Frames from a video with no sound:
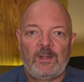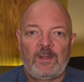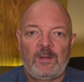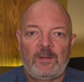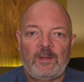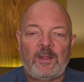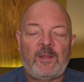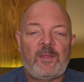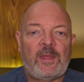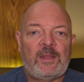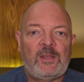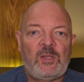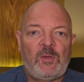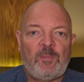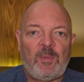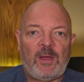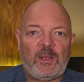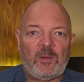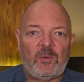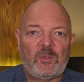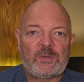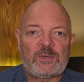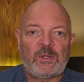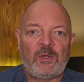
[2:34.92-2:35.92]
But then you
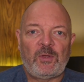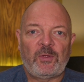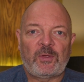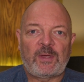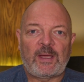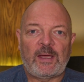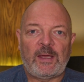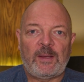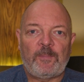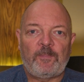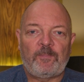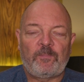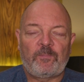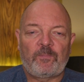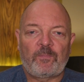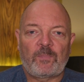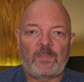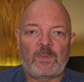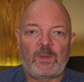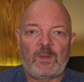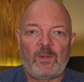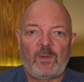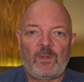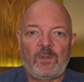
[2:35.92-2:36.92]
might also look at
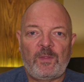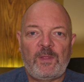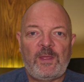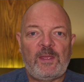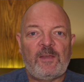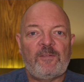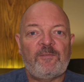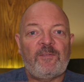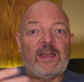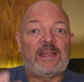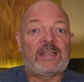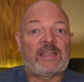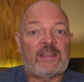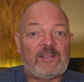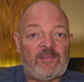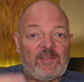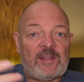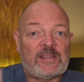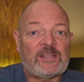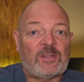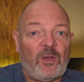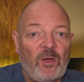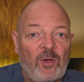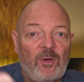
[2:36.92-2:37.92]
the
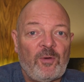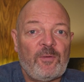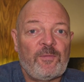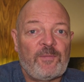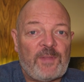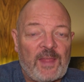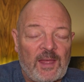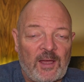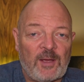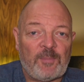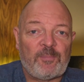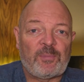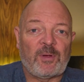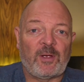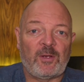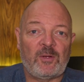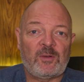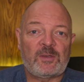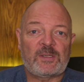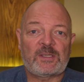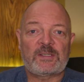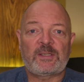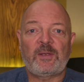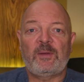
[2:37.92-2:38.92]
effectiveness of that
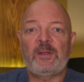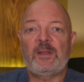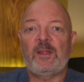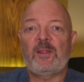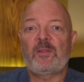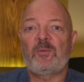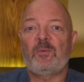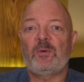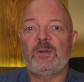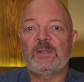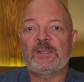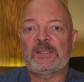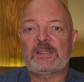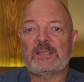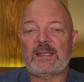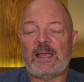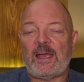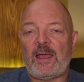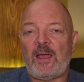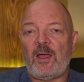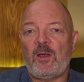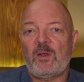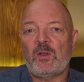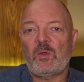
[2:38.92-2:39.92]
approach. So in other words,
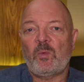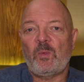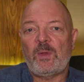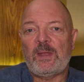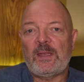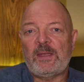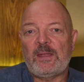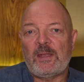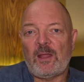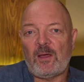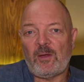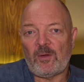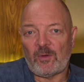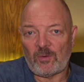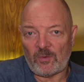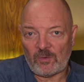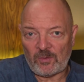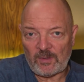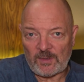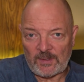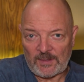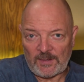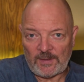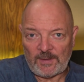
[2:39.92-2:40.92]
how do we
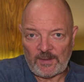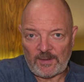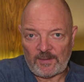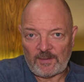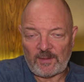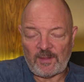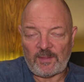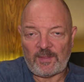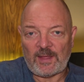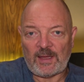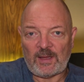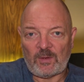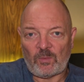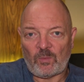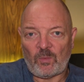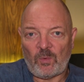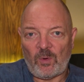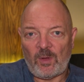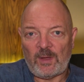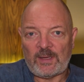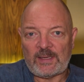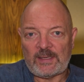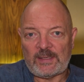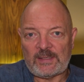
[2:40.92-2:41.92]
know that that
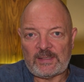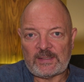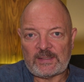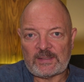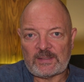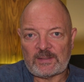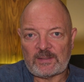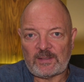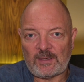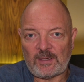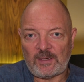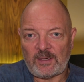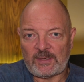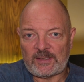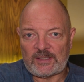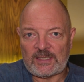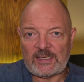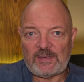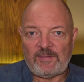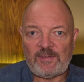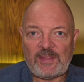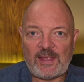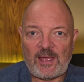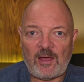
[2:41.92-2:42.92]
work is
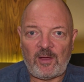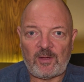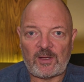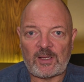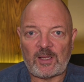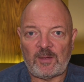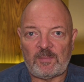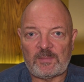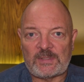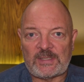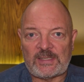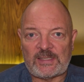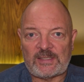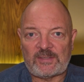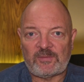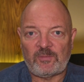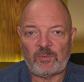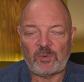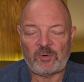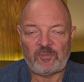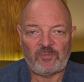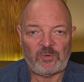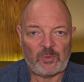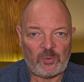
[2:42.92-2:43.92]
achieving the outcomes that it's
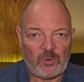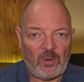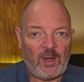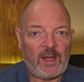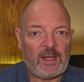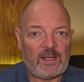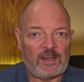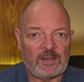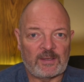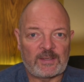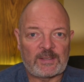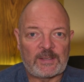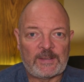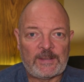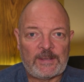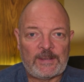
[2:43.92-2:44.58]
required?